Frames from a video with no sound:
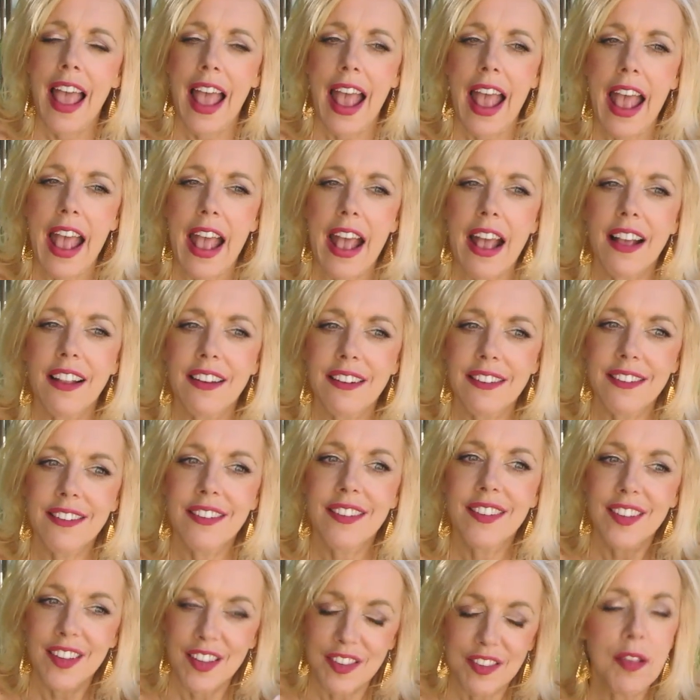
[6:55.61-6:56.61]
and
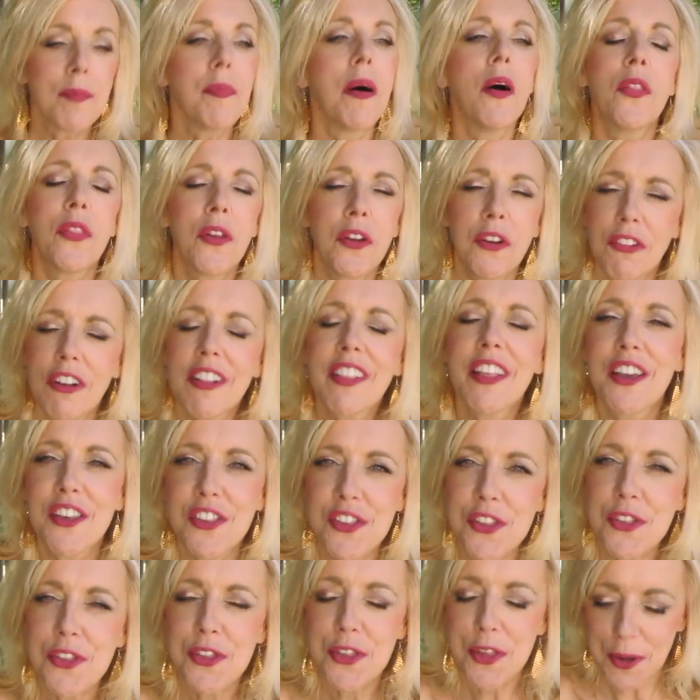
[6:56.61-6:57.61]
it's about their
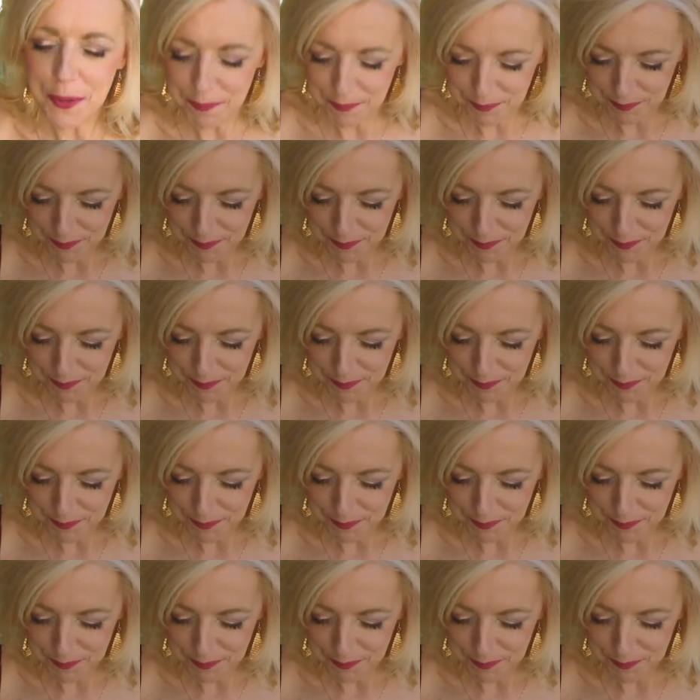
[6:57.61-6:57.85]
relationship.